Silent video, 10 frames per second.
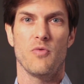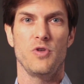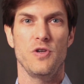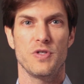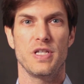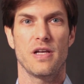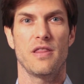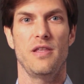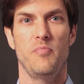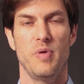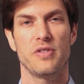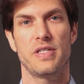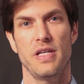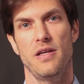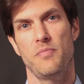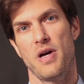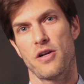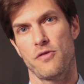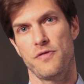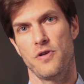using the built-in
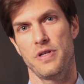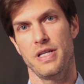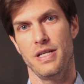microphone